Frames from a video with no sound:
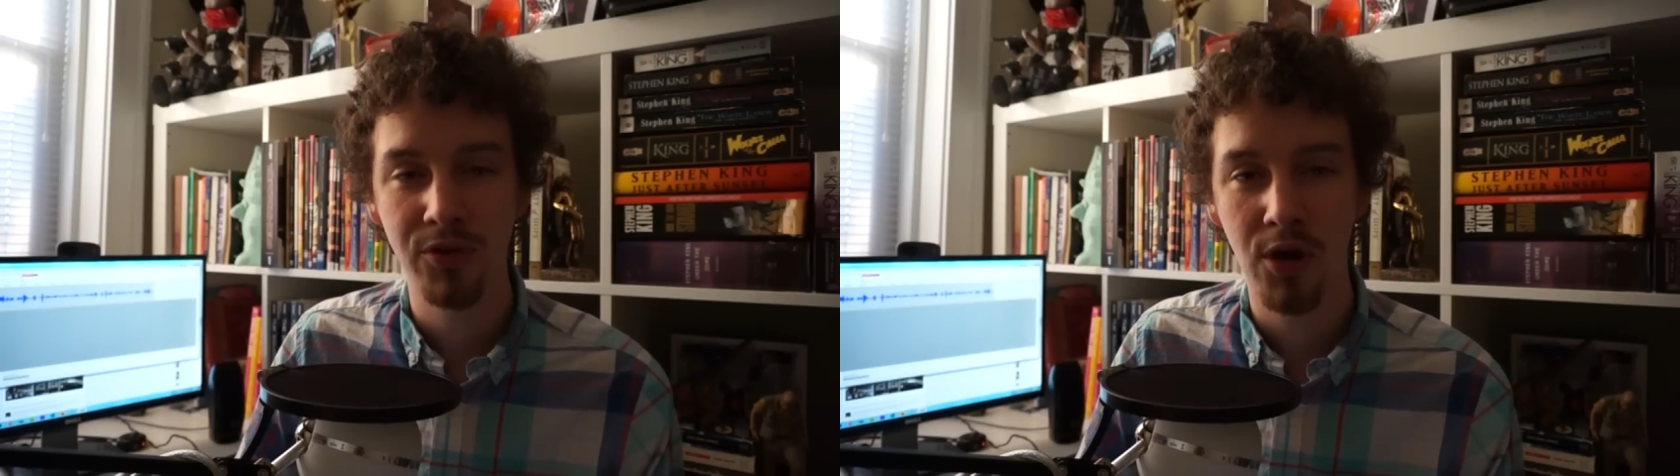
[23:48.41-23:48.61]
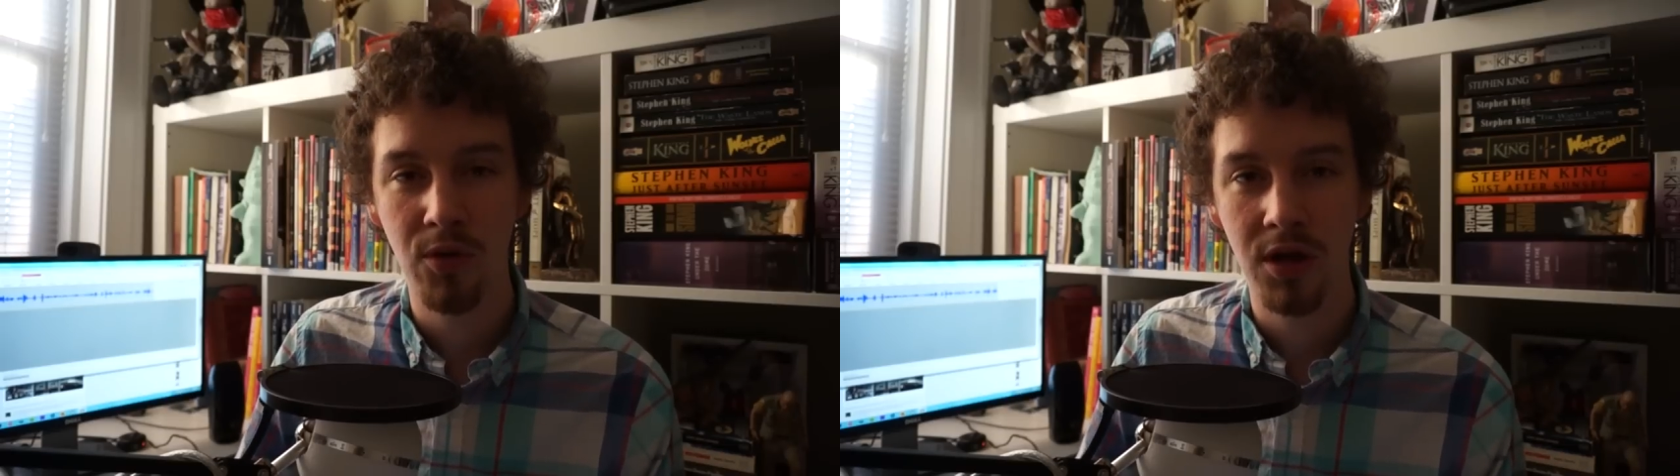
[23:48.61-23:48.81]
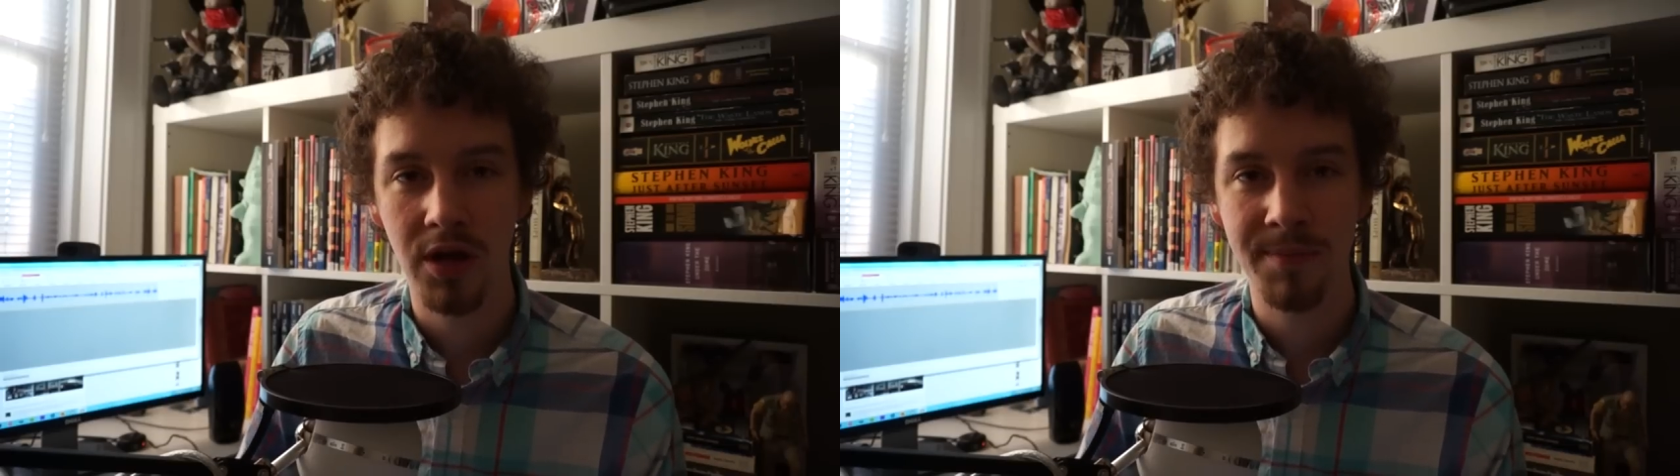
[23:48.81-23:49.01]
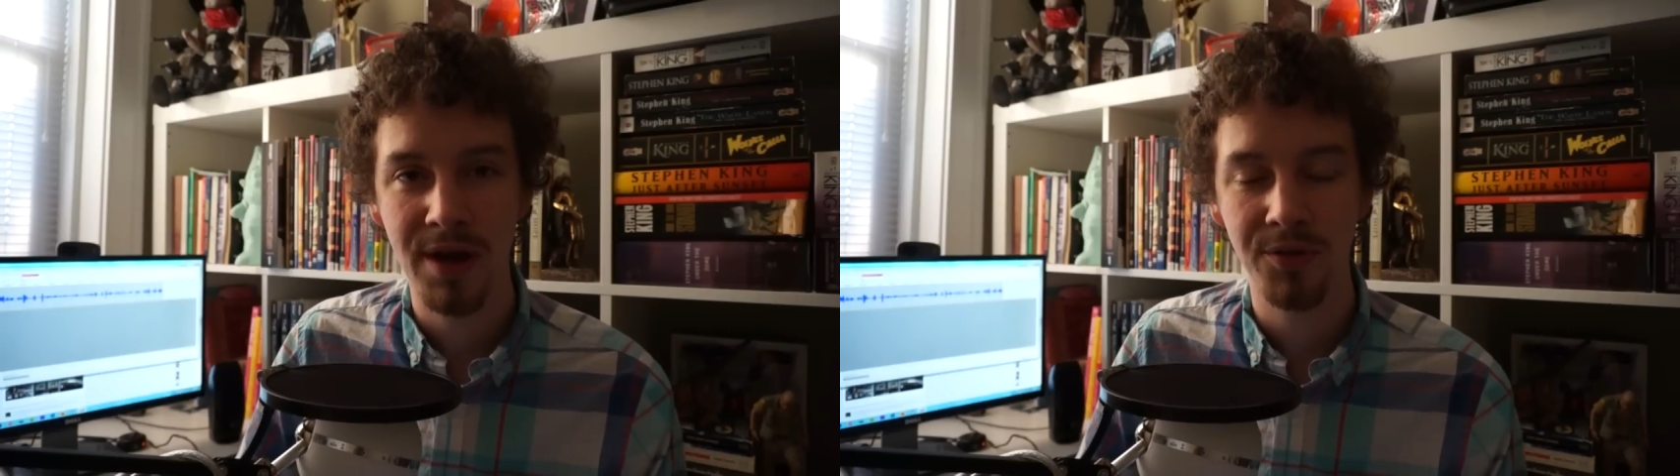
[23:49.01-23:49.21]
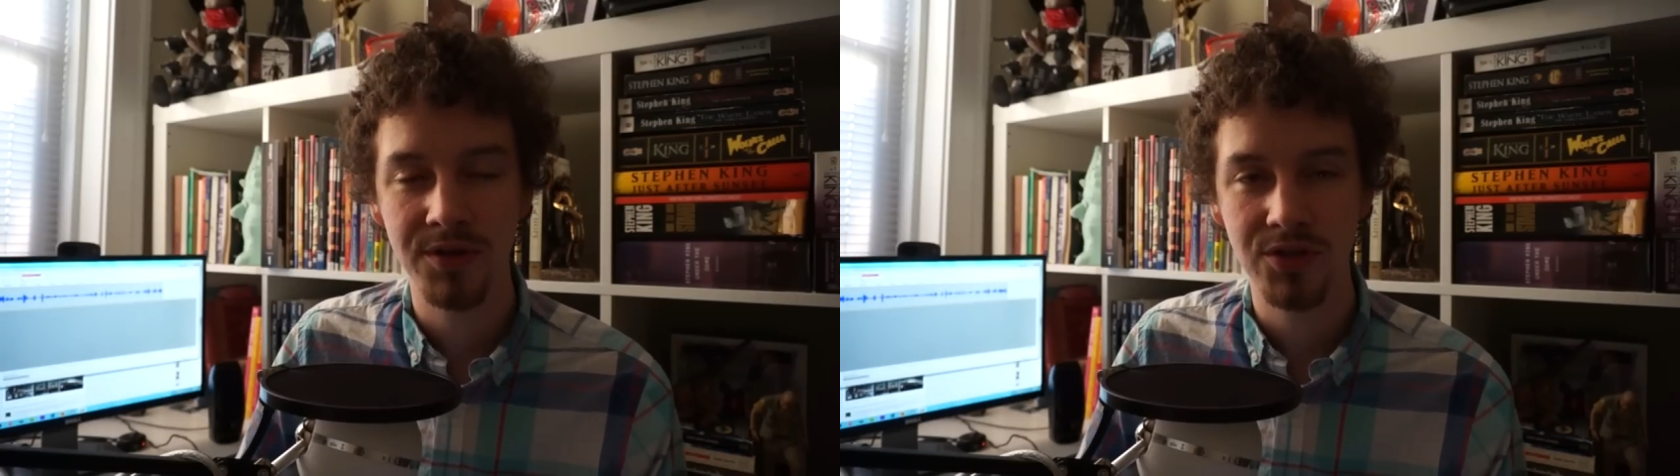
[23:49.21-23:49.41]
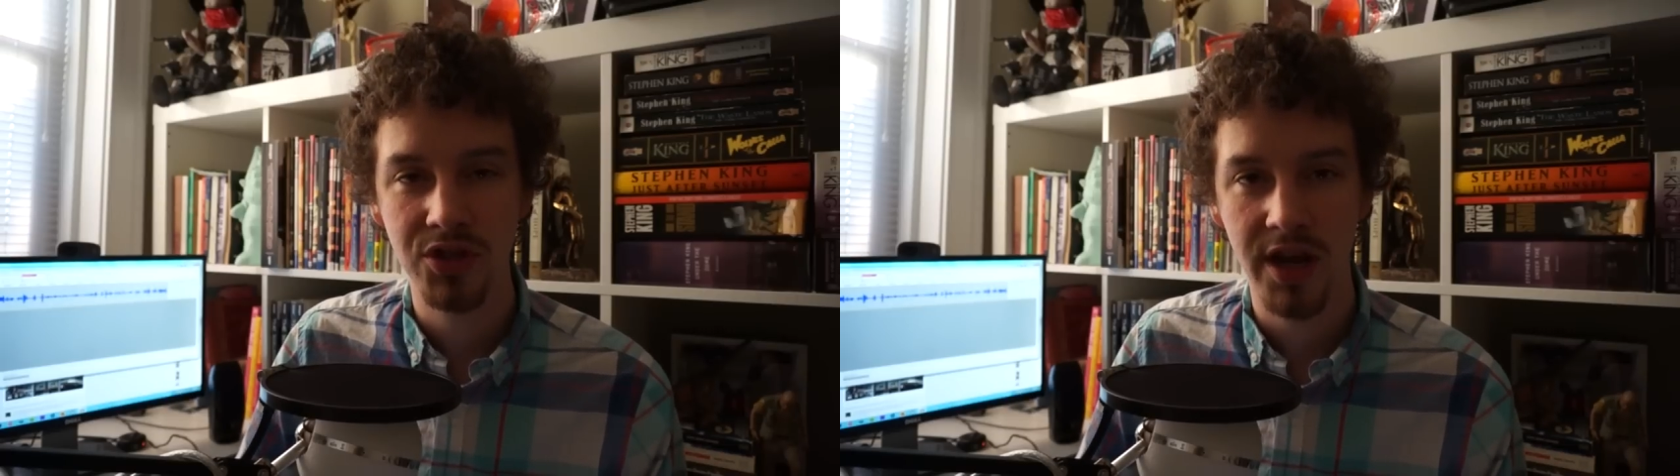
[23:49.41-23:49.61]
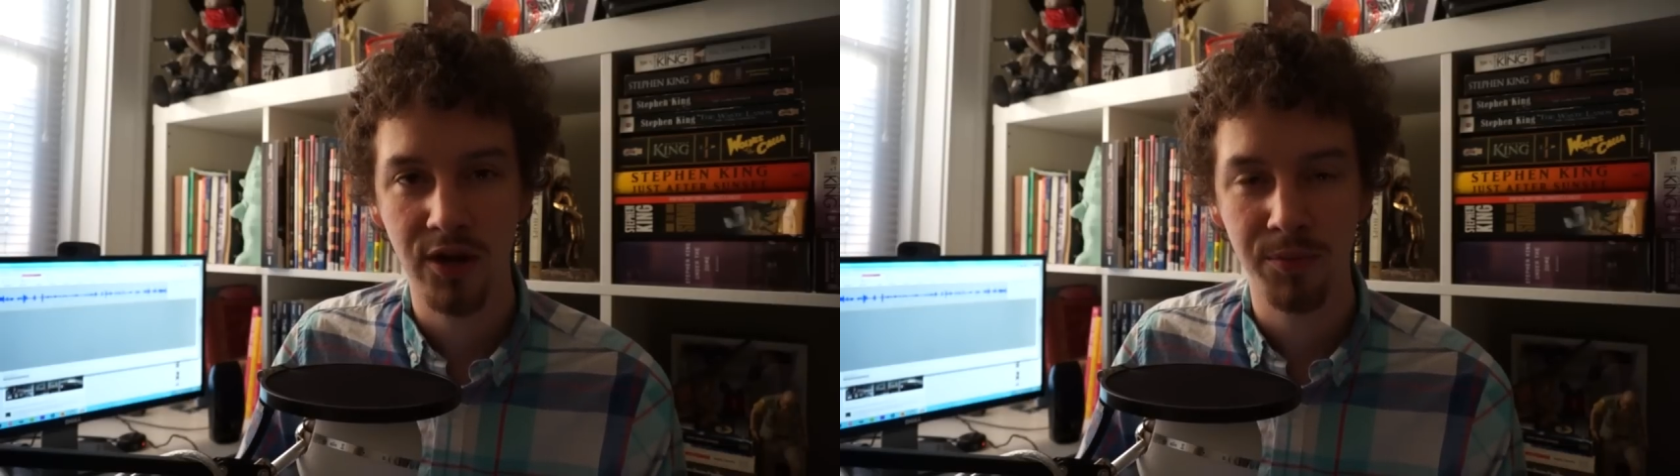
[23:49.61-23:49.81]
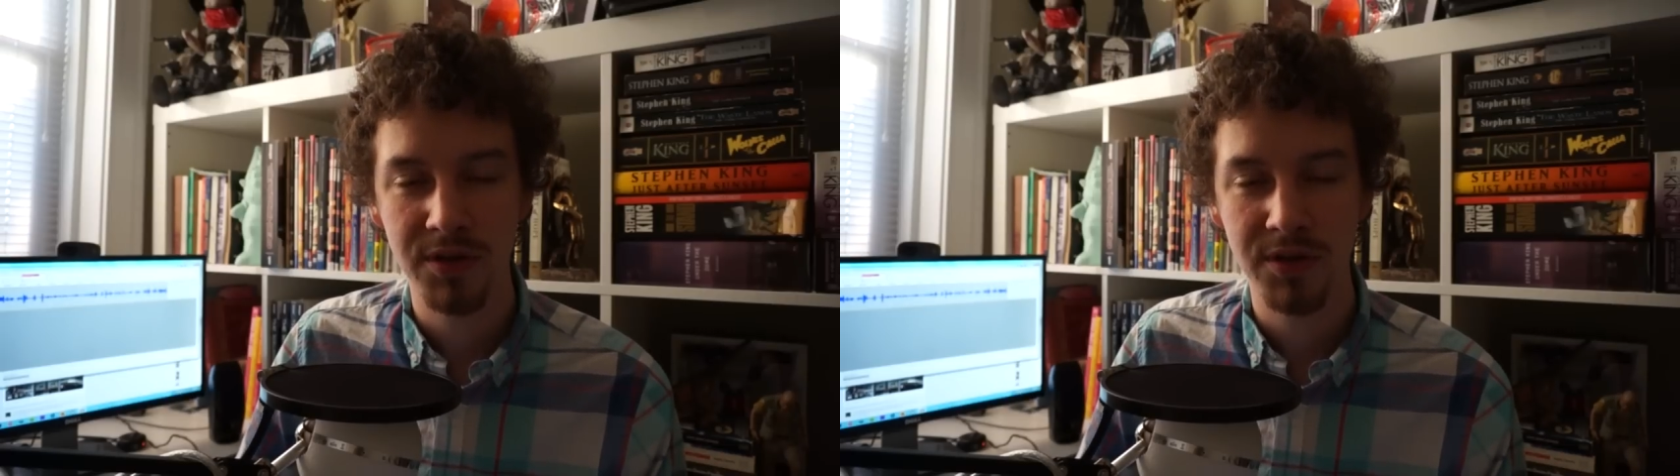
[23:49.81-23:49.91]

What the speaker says: know about this channel.